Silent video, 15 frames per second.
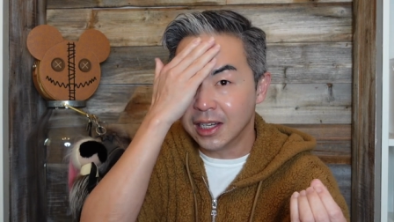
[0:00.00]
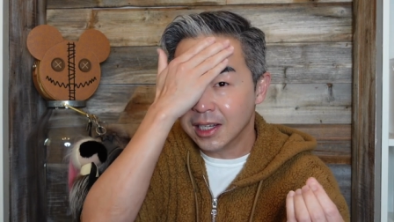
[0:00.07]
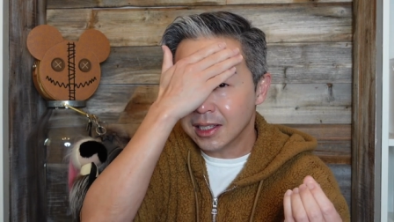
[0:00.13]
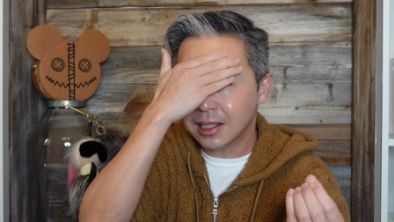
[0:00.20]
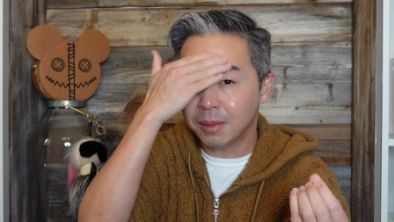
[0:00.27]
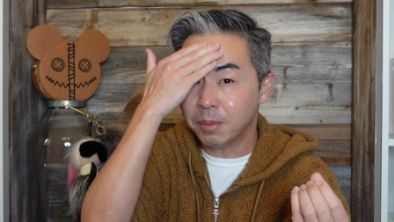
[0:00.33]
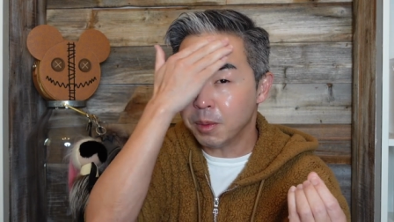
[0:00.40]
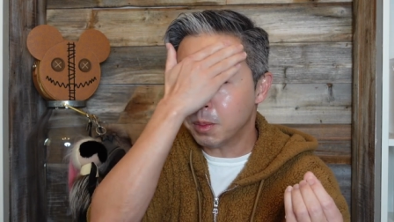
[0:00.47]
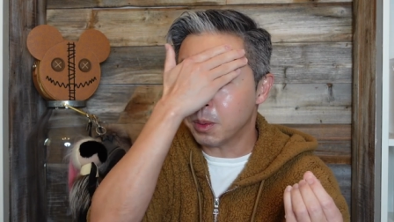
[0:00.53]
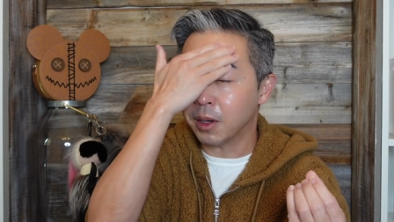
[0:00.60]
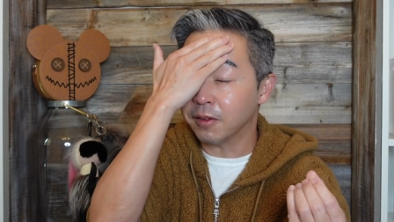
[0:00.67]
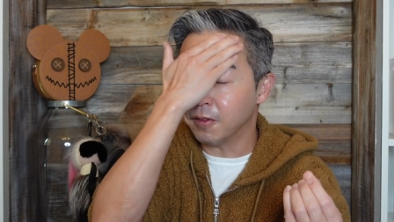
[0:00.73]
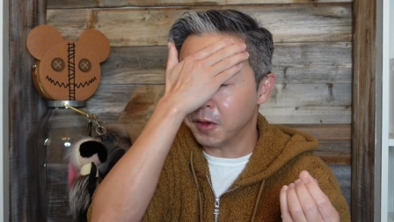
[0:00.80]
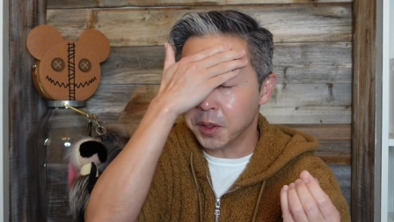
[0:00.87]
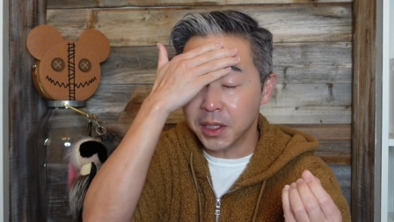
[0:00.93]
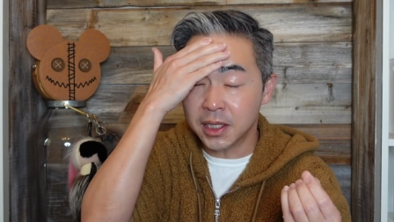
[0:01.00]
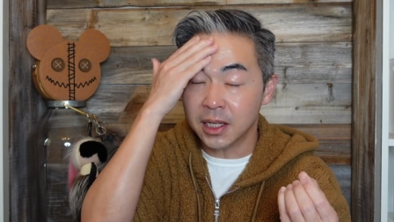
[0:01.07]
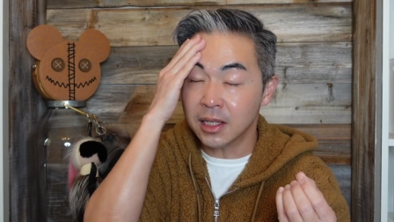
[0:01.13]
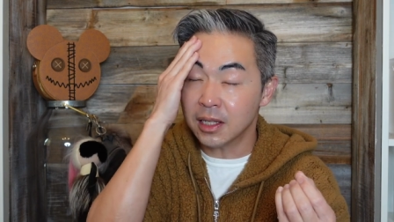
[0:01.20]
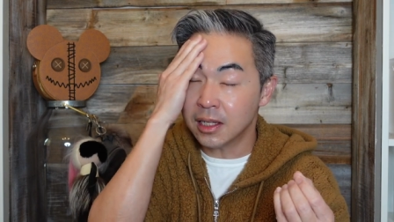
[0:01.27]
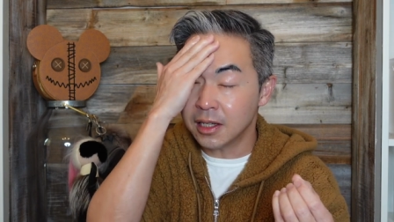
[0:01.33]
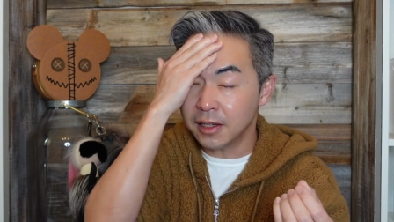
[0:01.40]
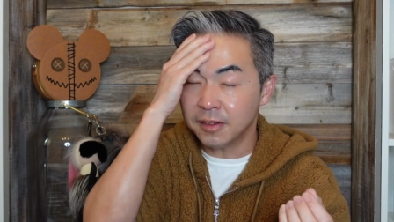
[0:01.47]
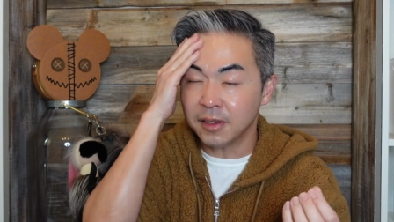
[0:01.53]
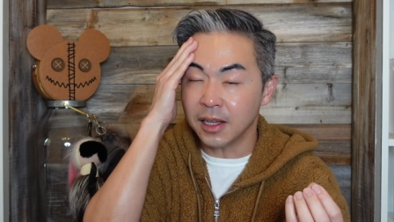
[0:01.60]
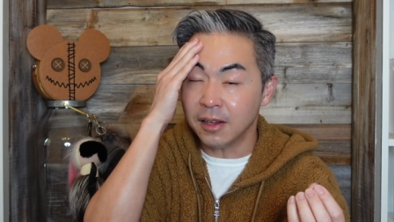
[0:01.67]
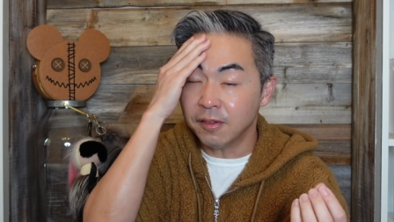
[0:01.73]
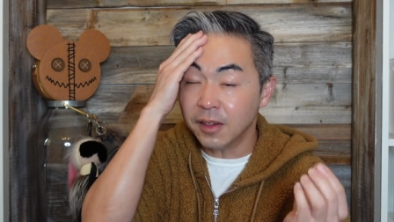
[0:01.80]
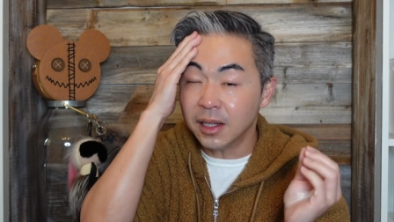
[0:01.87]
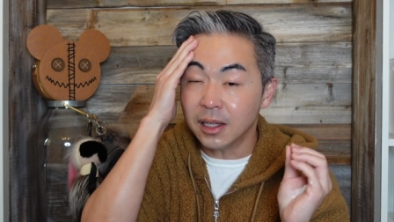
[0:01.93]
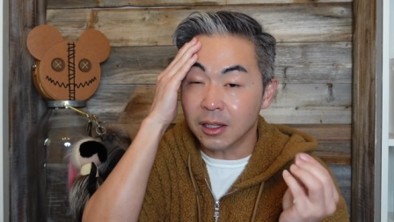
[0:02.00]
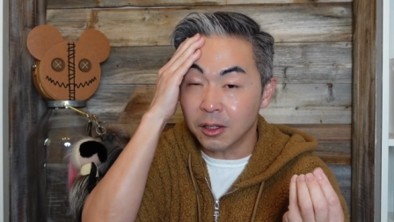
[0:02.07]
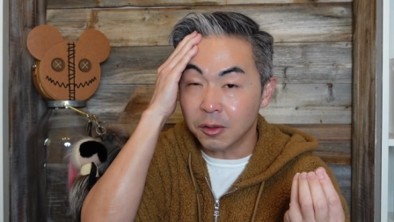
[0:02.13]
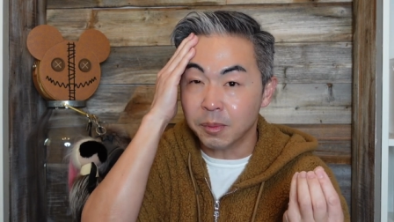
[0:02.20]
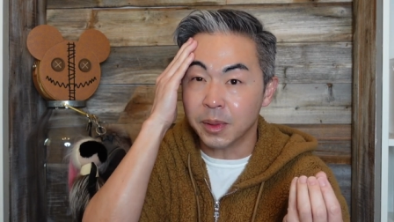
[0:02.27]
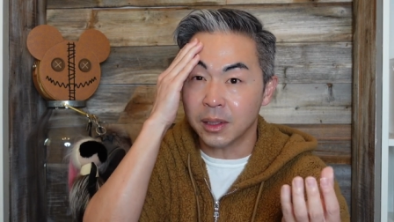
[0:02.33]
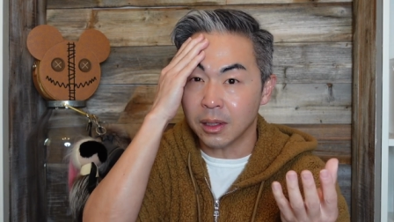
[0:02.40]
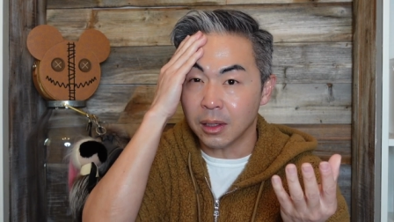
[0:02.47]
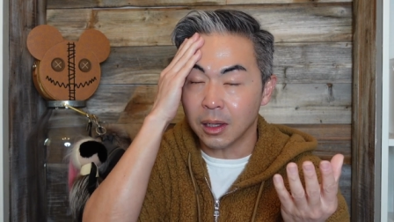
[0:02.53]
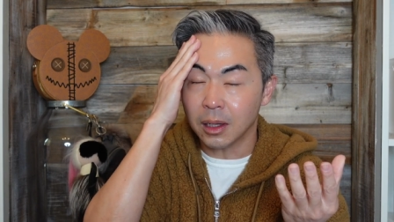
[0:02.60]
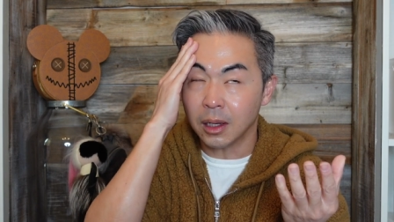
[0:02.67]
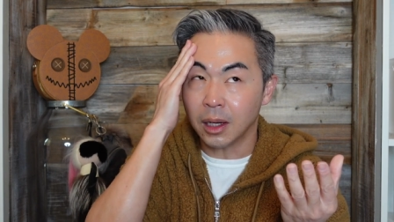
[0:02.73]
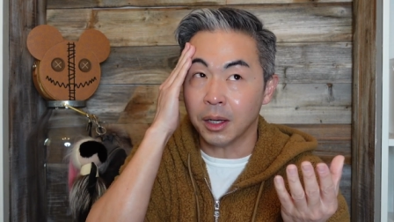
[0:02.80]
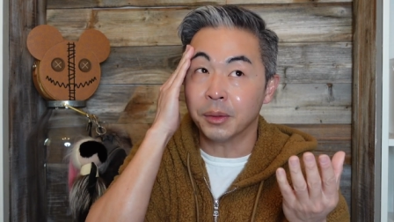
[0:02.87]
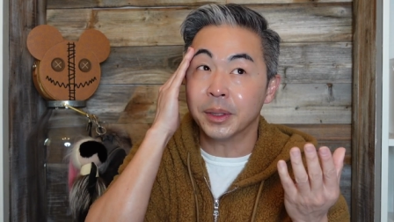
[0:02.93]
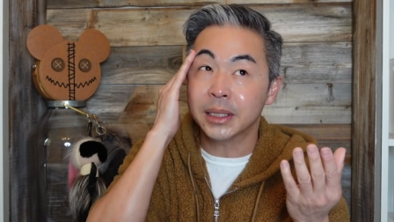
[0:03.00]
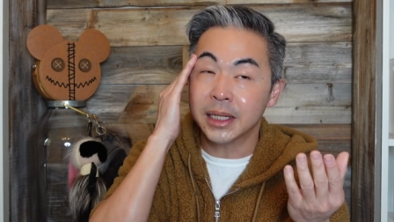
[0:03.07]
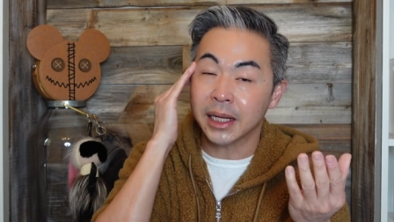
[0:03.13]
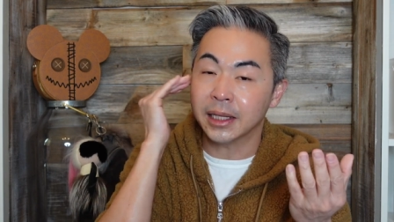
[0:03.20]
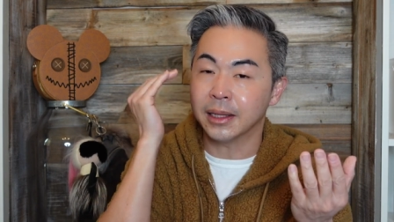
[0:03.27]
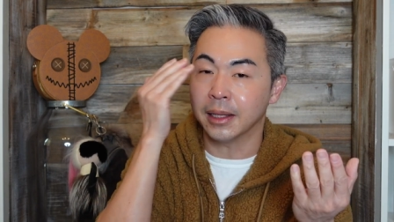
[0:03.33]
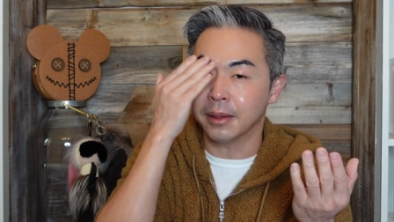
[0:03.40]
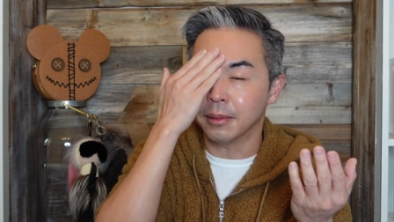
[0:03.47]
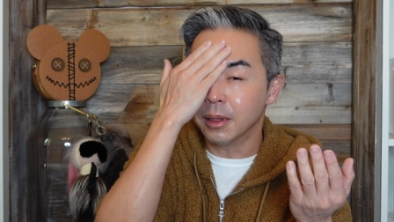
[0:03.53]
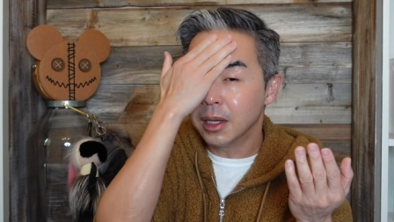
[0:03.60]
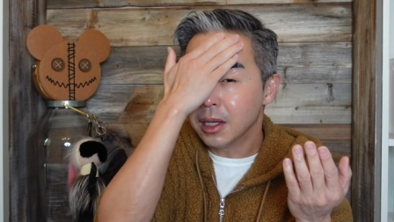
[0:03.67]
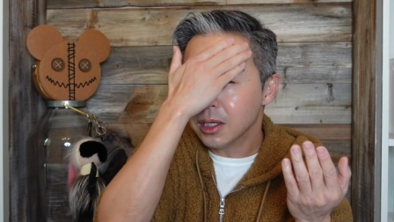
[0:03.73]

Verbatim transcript: Some people are very sensitive, even a little bit irritate them.